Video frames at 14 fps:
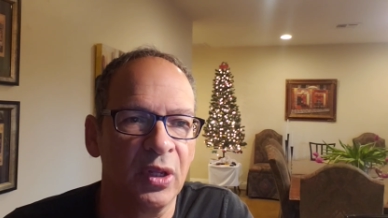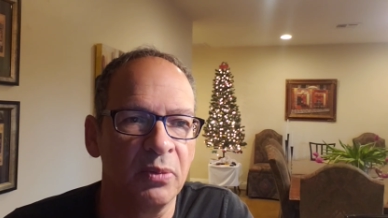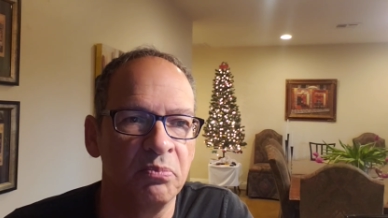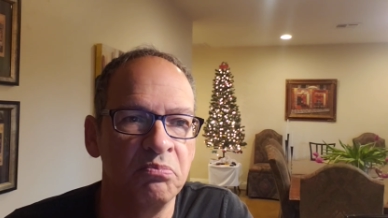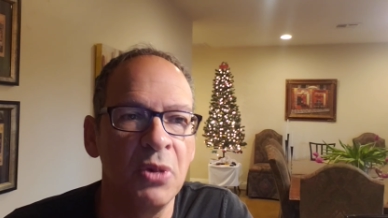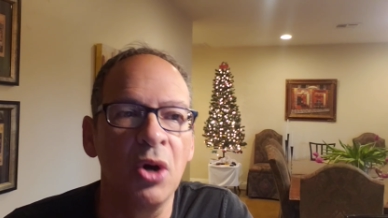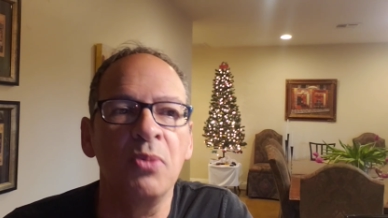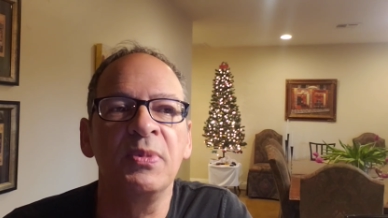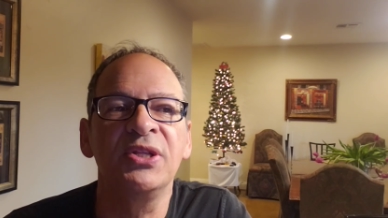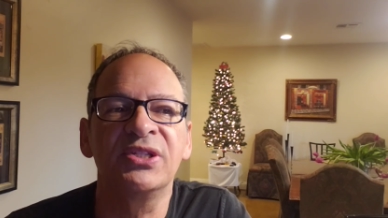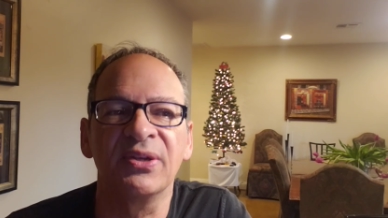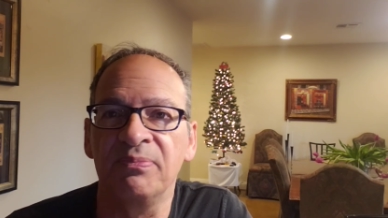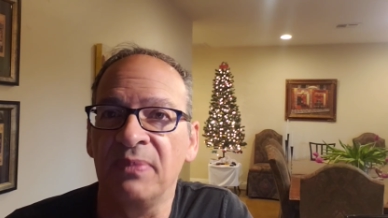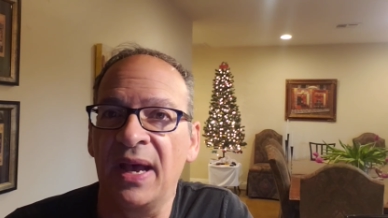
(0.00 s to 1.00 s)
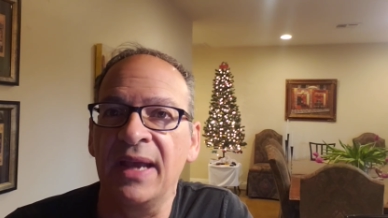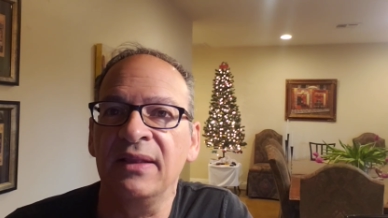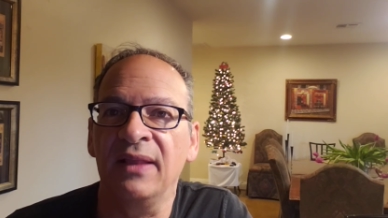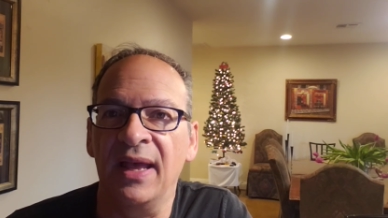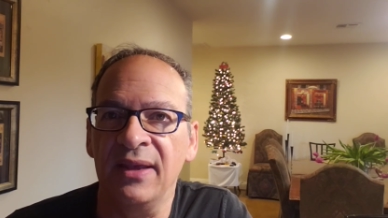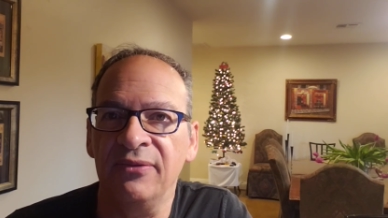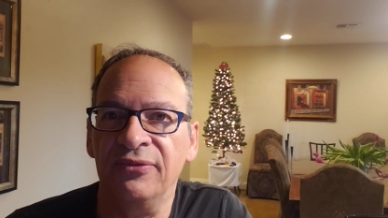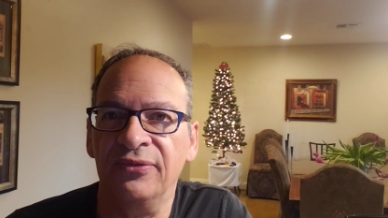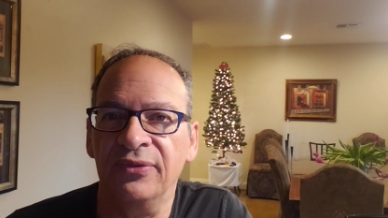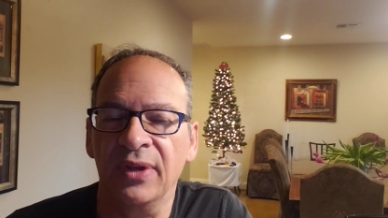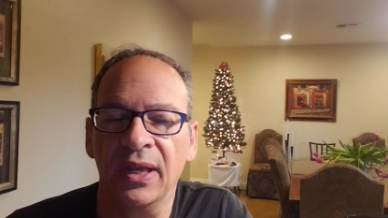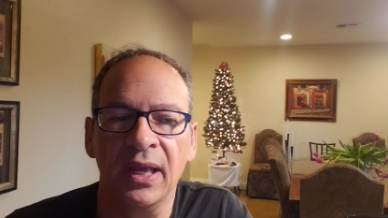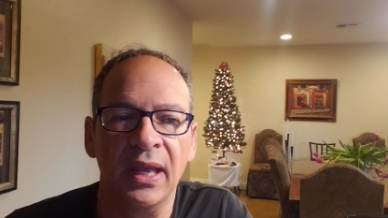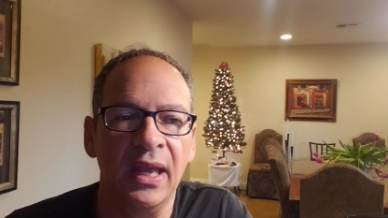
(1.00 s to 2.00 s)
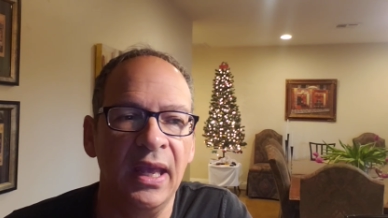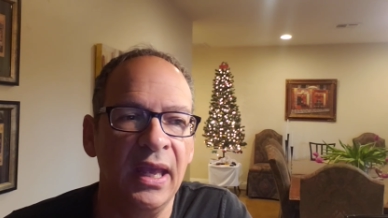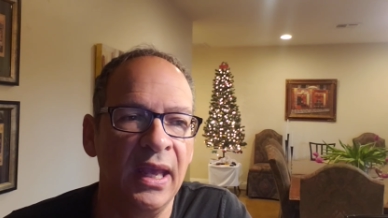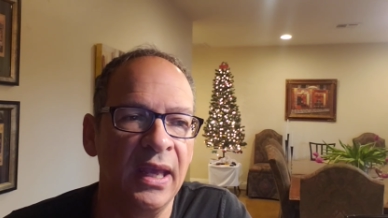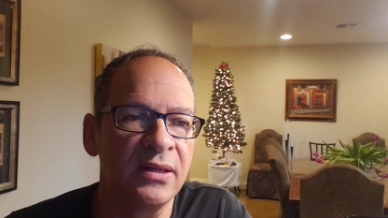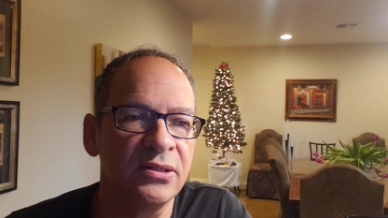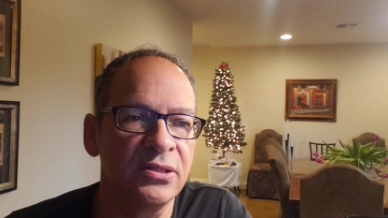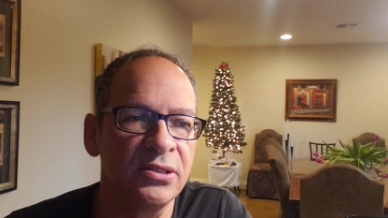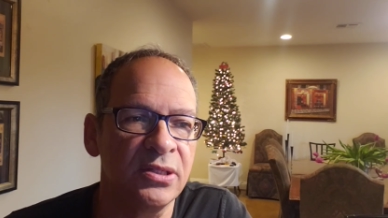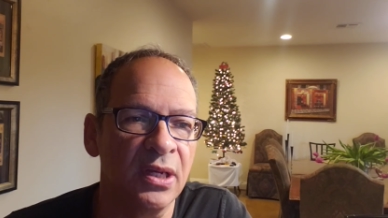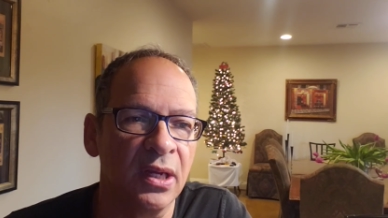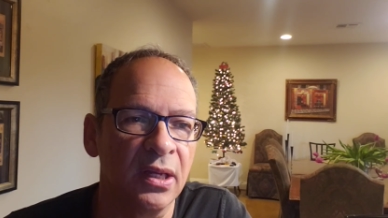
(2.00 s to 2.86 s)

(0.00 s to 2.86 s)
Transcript: moments of my life and